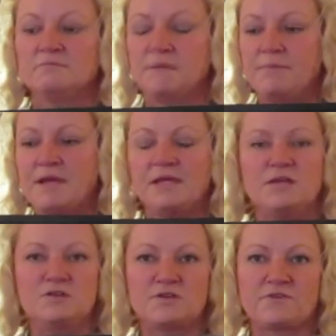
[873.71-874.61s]
Maybe I can
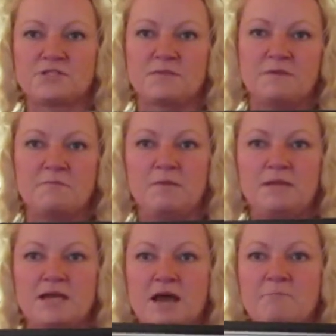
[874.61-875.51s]
use it for something, maybe
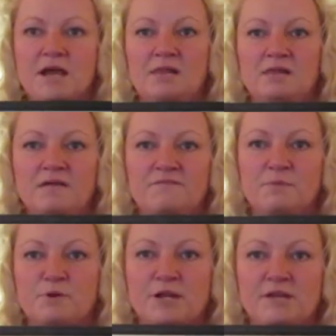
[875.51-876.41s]
not, but I love the
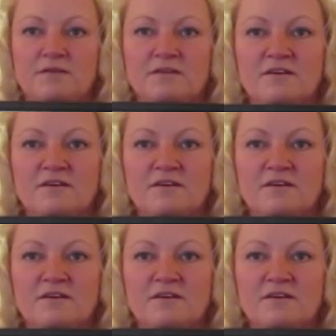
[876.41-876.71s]
print.